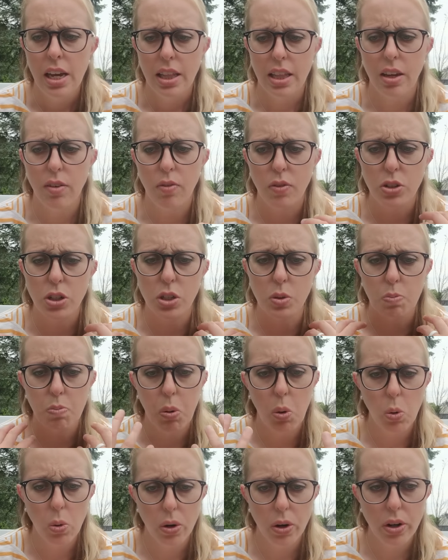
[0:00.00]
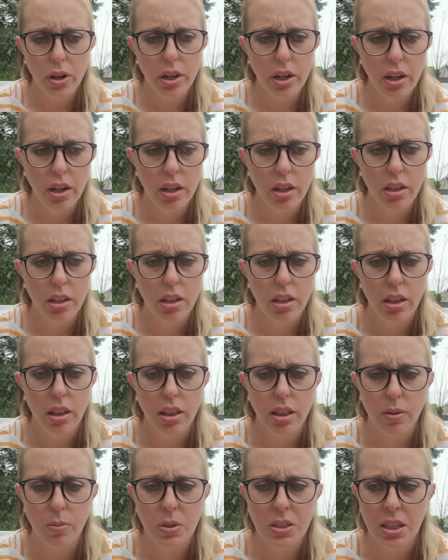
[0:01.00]
They've just poured
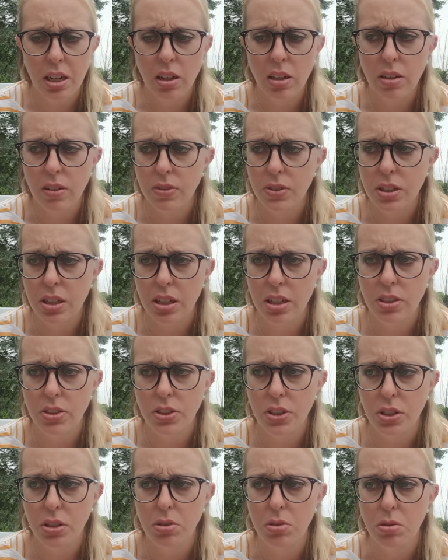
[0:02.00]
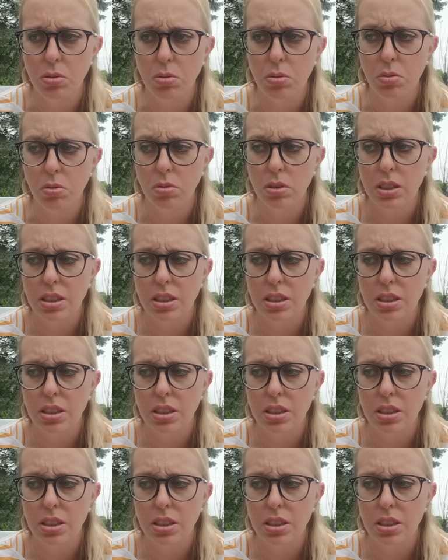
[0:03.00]
themselves into